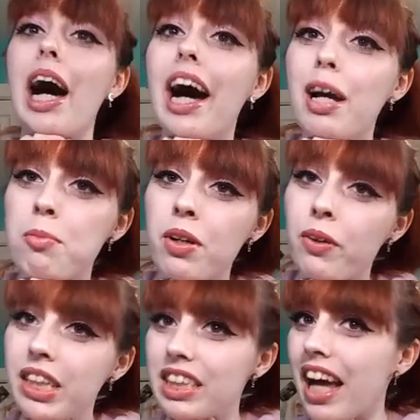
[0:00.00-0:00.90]
I'm
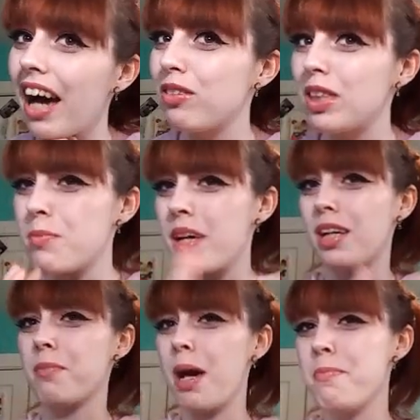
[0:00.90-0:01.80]
going to have to
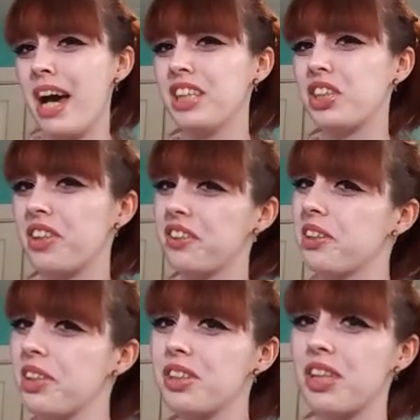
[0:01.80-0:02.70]
make my magical
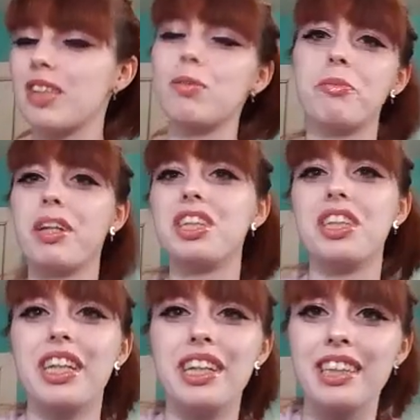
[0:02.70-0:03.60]
girl
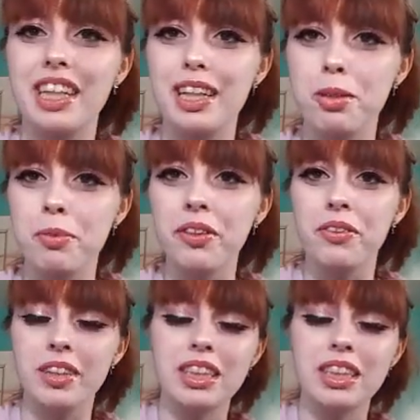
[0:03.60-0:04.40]
transformation into Sailor Moon.